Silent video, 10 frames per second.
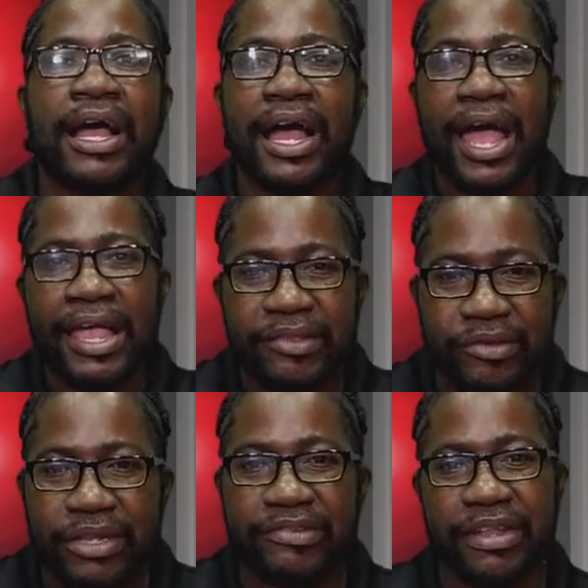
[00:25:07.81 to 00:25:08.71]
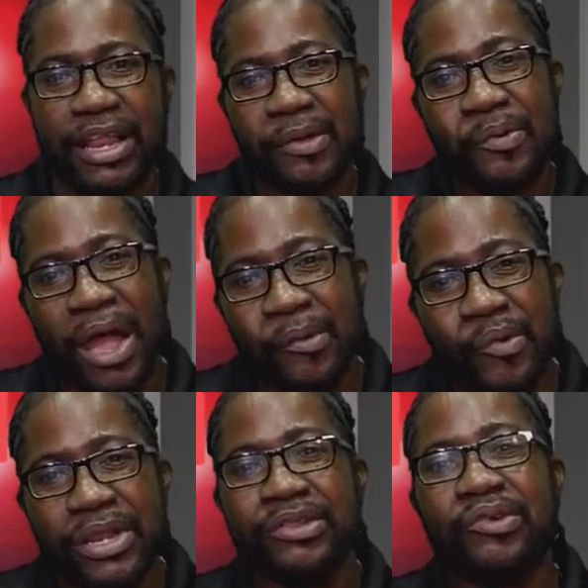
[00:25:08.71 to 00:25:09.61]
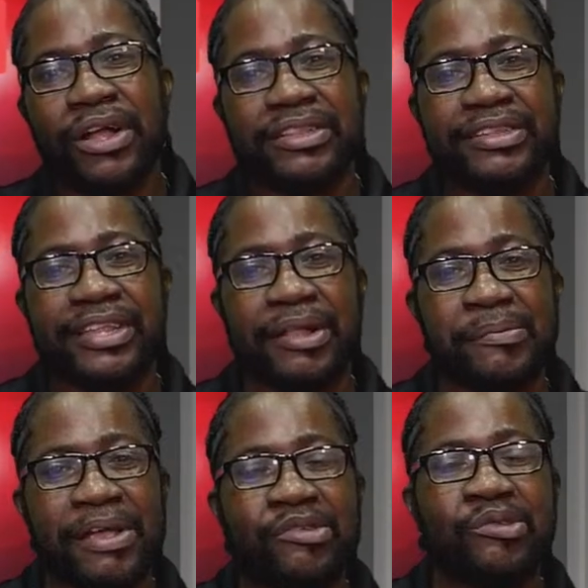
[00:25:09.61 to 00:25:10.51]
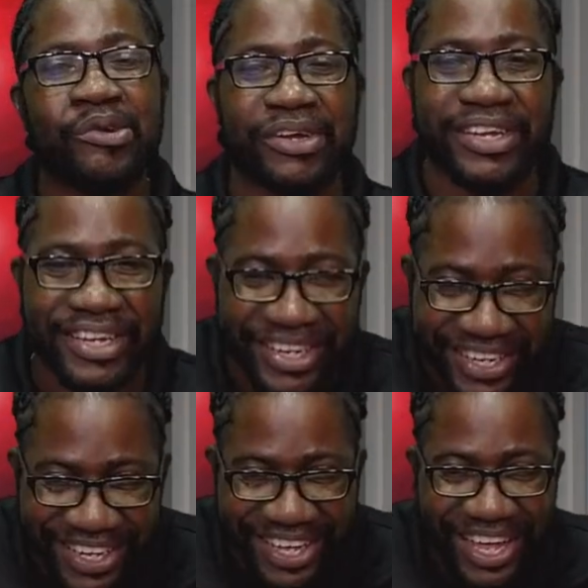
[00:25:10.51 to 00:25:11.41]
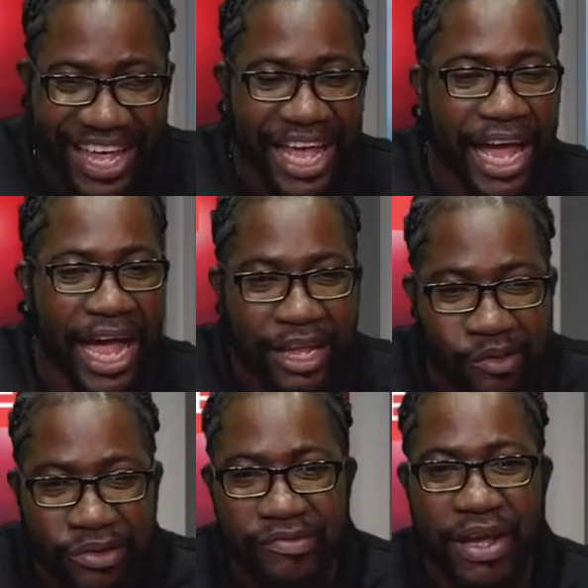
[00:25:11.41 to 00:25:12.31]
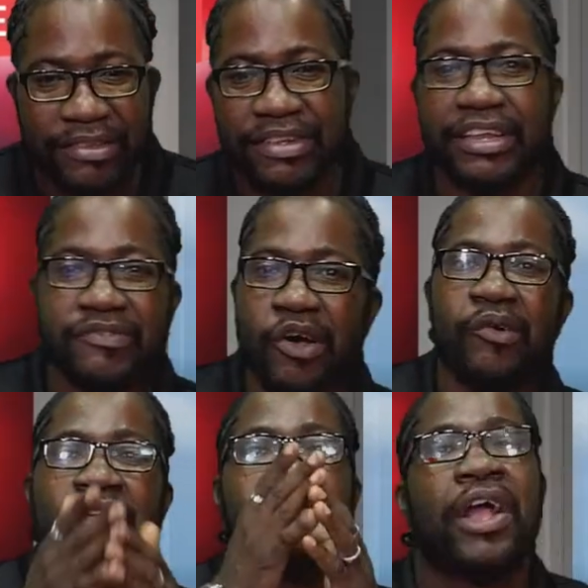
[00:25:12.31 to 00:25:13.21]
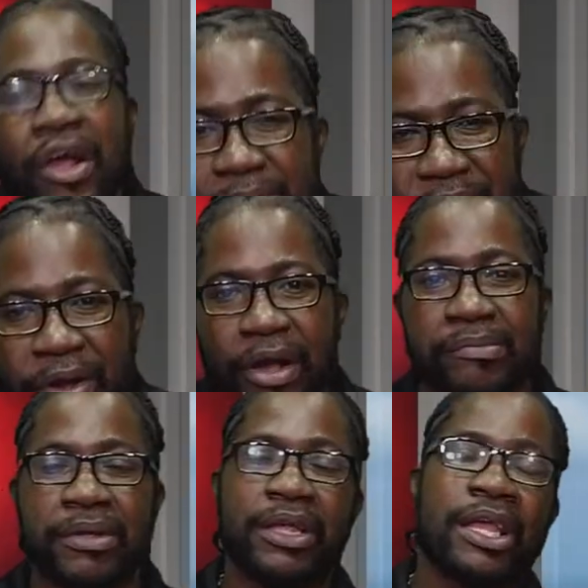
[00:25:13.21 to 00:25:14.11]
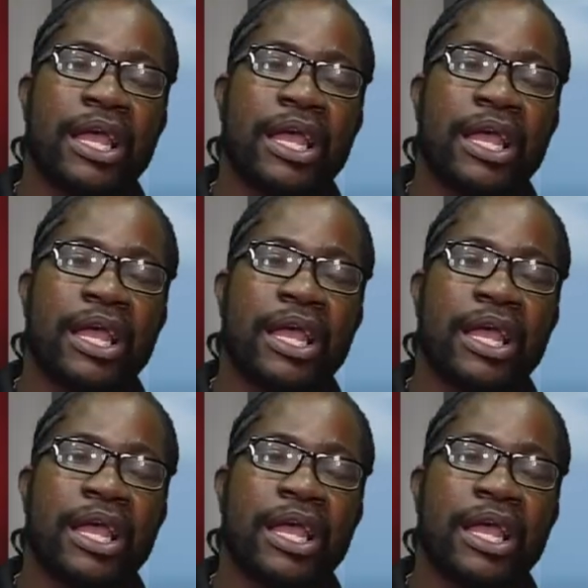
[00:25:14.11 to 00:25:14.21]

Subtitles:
I'm willing to go and tell my story. I took the vaccine, and if all want to record me.